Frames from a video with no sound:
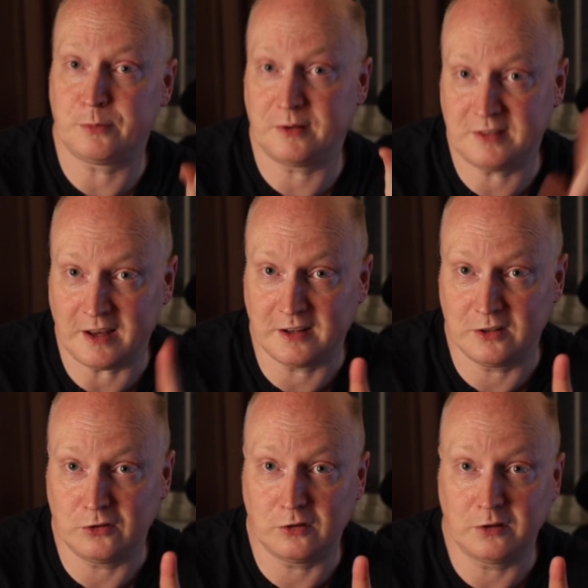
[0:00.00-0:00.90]
per
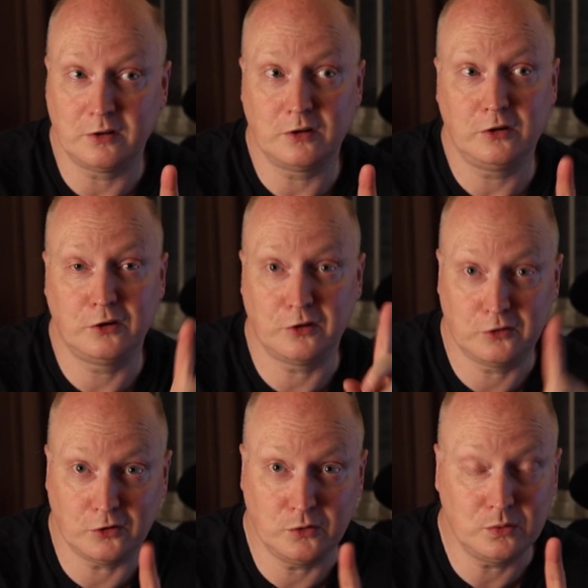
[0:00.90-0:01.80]
second you can
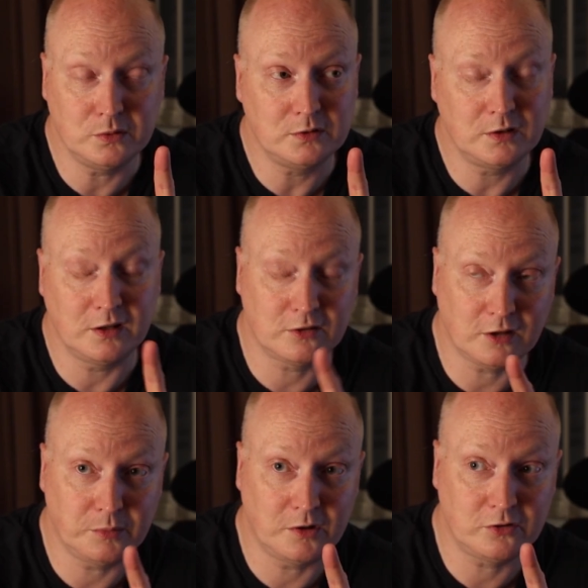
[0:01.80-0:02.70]
do in
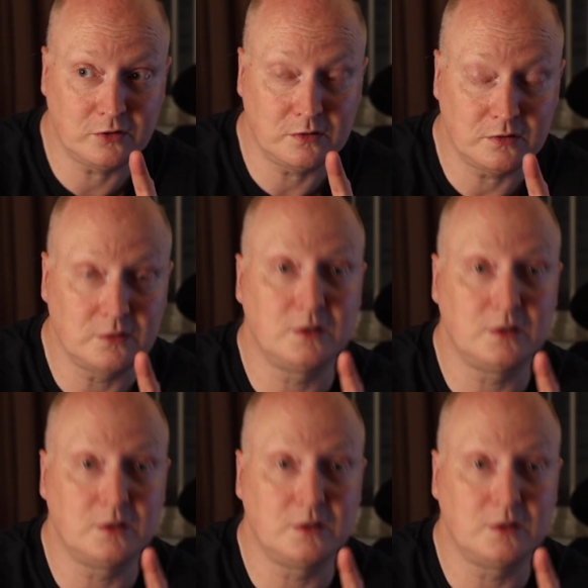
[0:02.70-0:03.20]
slow motion,